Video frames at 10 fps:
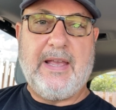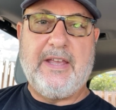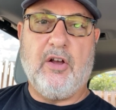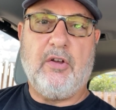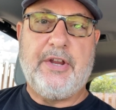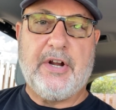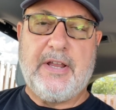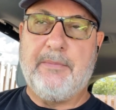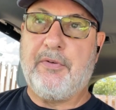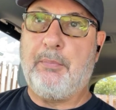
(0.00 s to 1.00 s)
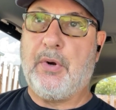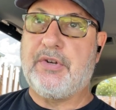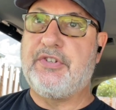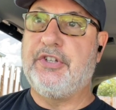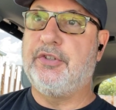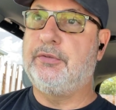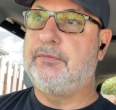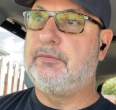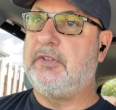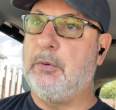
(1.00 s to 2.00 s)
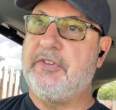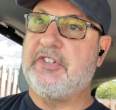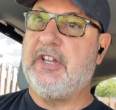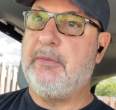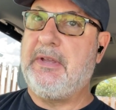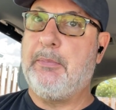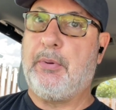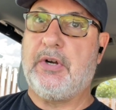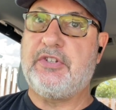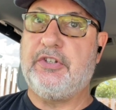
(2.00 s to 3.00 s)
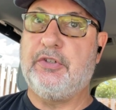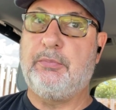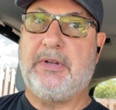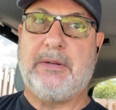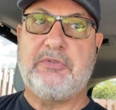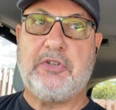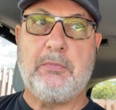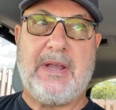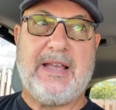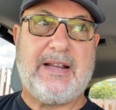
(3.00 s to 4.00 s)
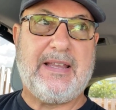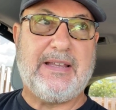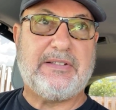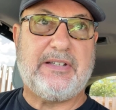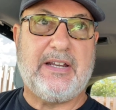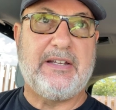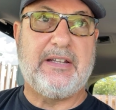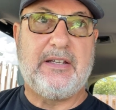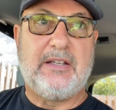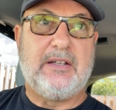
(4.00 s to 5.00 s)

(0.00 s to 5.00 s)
Hey y'all, here I am for part two. There wasn't going to be a part two, but I'm so mad I can't stand it.